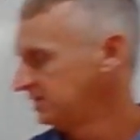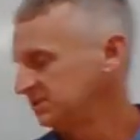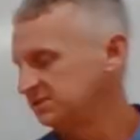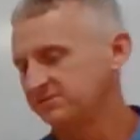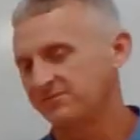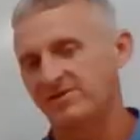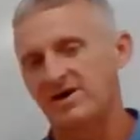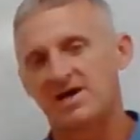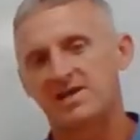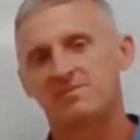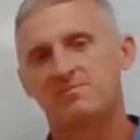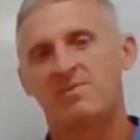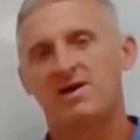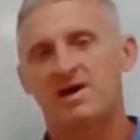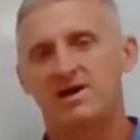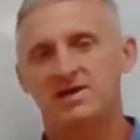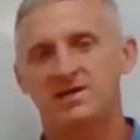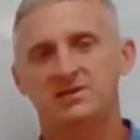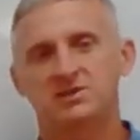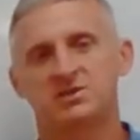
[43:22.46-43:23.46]
Dividing
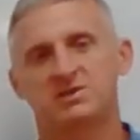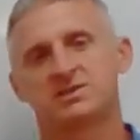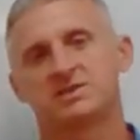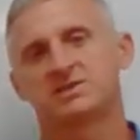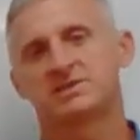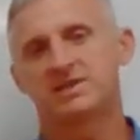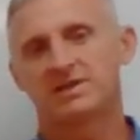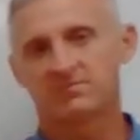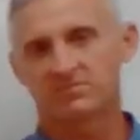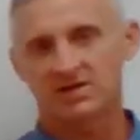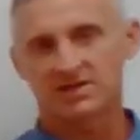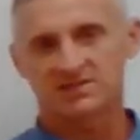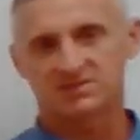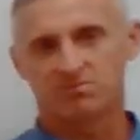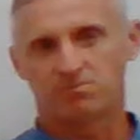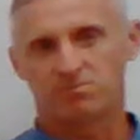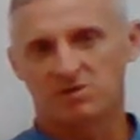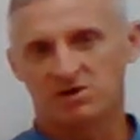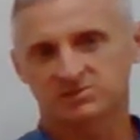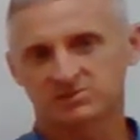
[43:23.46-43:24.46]
by h is the same thing as
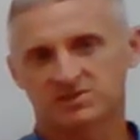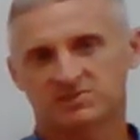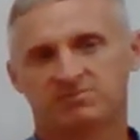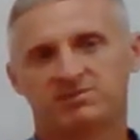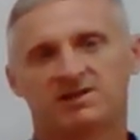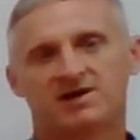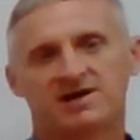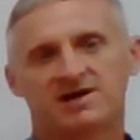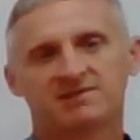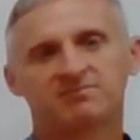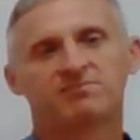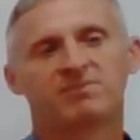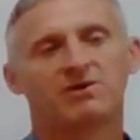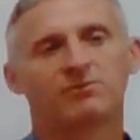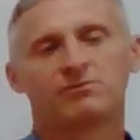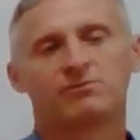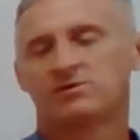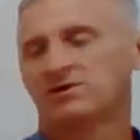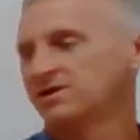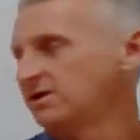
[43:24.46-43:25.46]
multiplying by
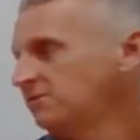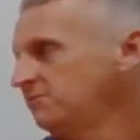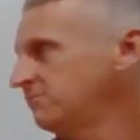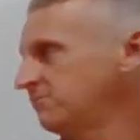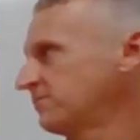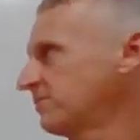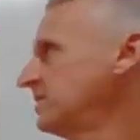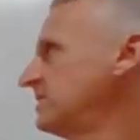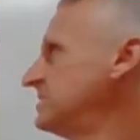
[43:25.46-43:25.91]
1 over